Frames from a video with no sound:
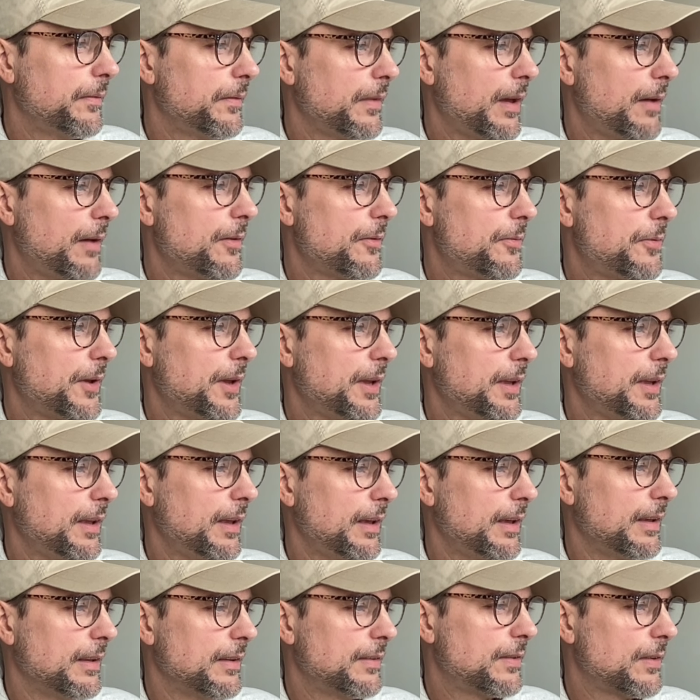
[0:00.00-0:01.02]
Everything
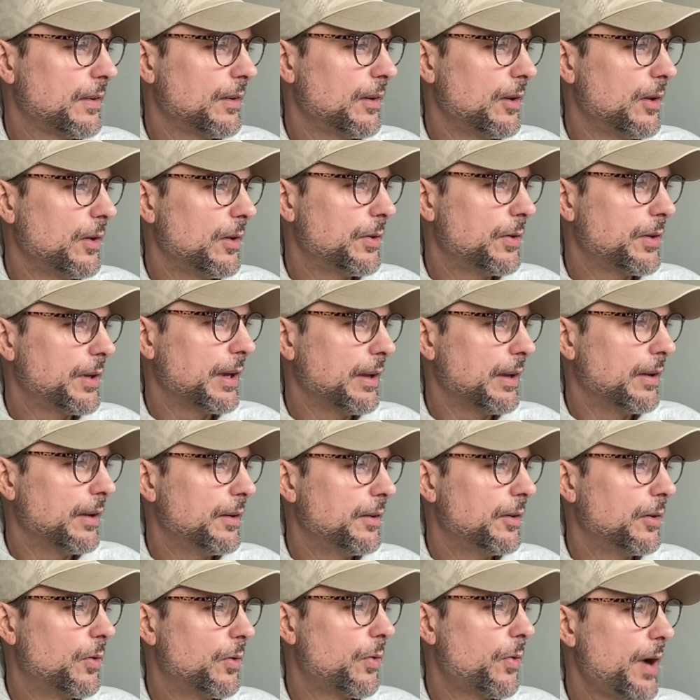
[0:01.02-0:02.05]
is looking
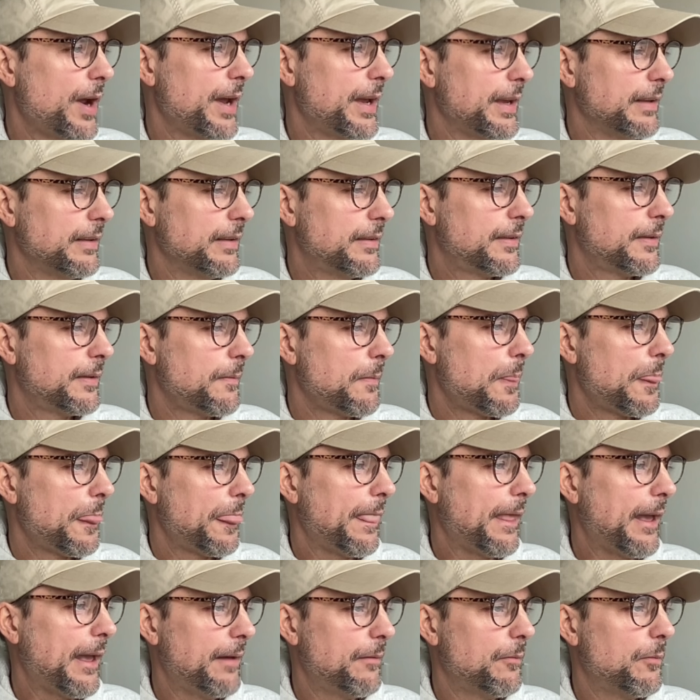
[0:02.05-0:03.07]
great.
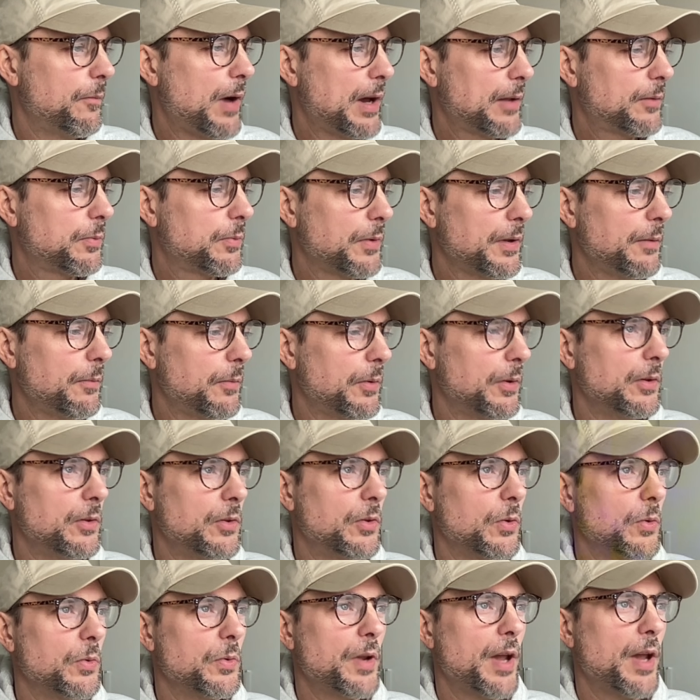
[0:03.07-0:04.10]
And what we will
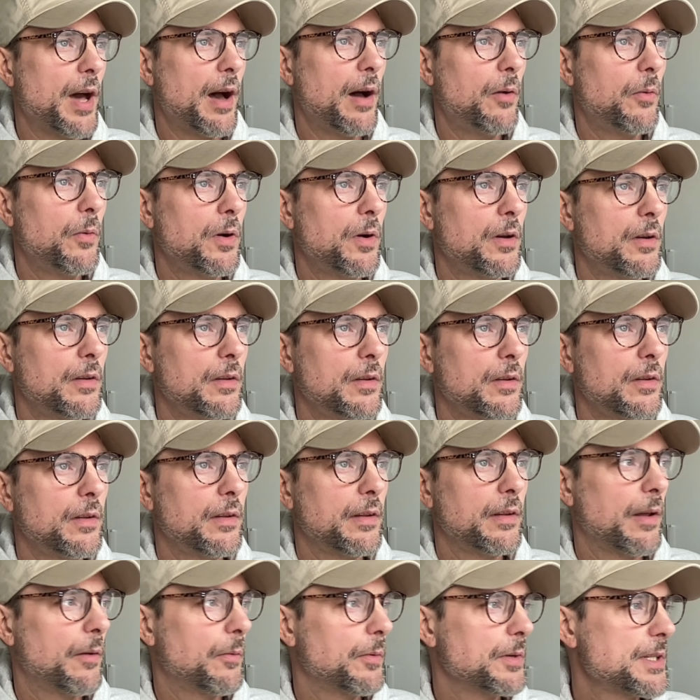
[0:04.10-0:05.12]
do now
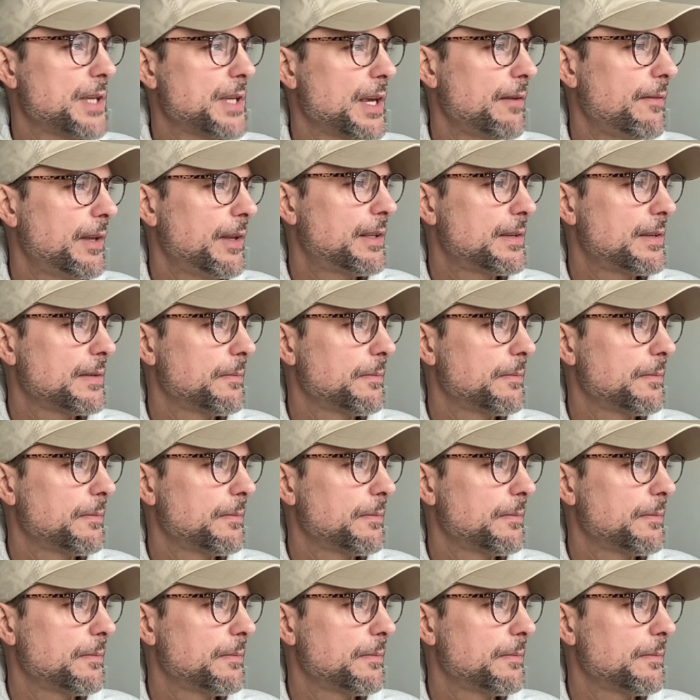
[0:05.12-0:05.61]
we save it.